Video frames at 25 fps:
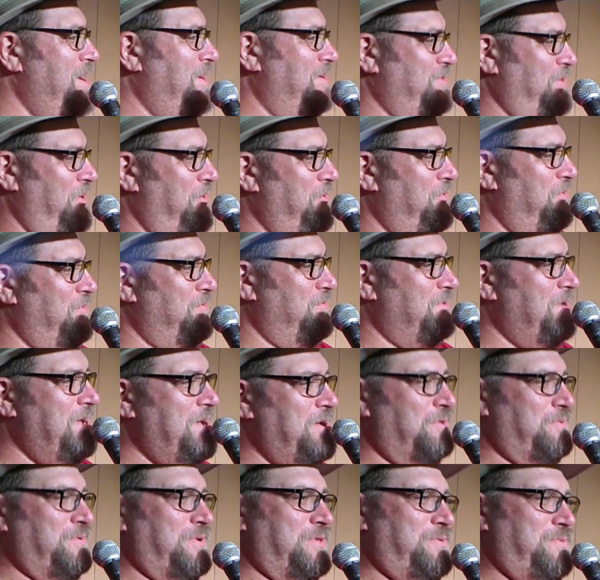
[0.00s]
dough,
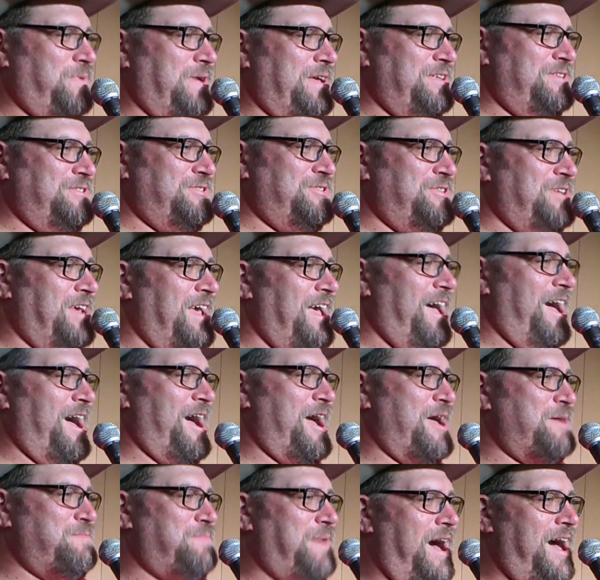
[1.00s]
with which
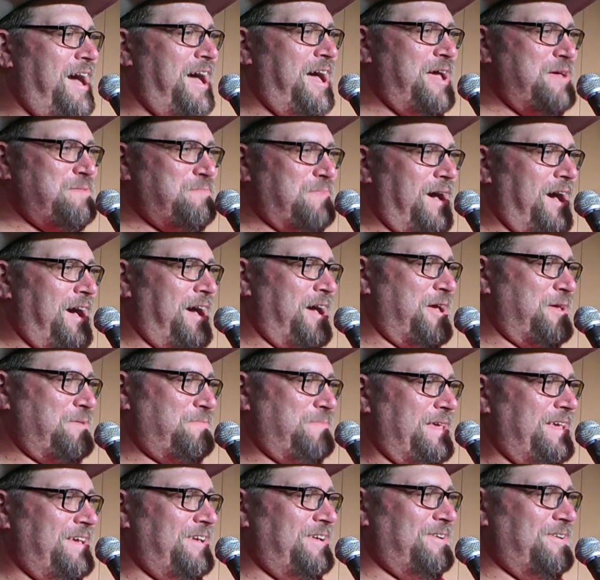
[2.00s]
I buy my
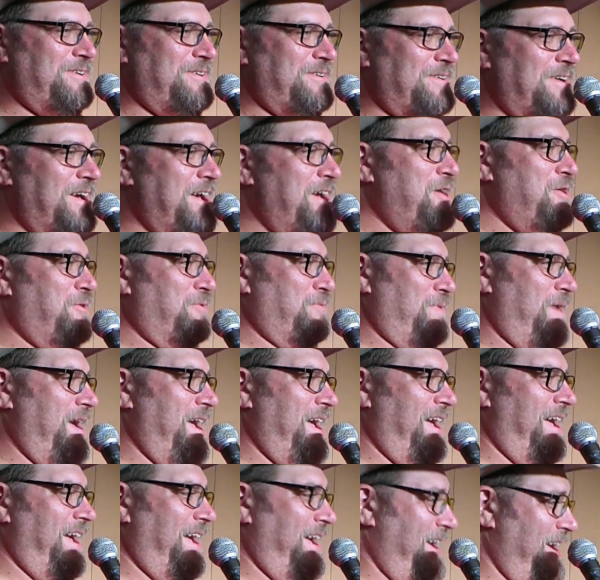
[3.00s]
beer.
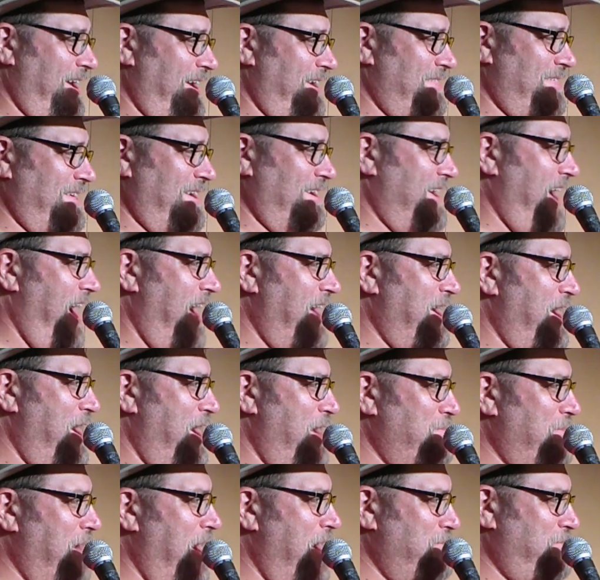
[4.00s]
Ray, the guy
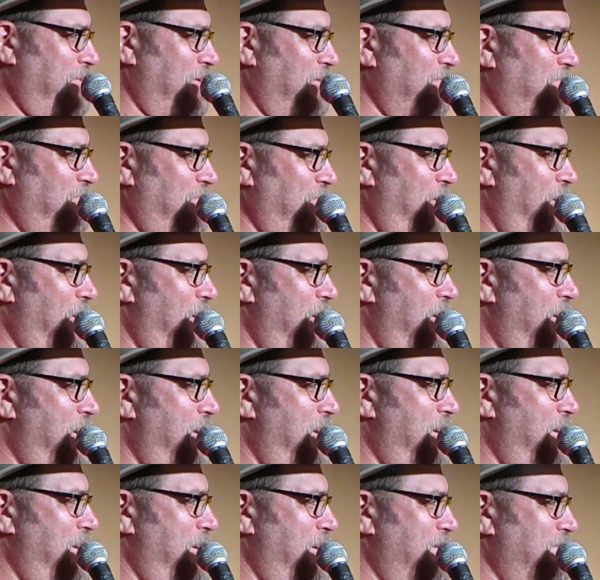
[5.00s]
I buy beer
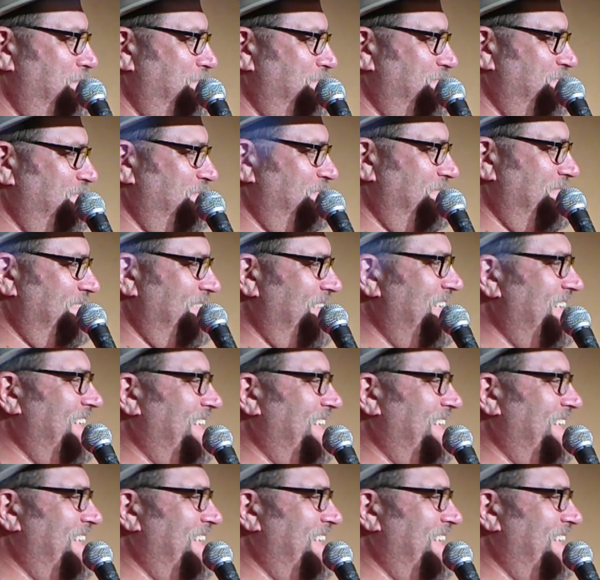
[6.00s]
from.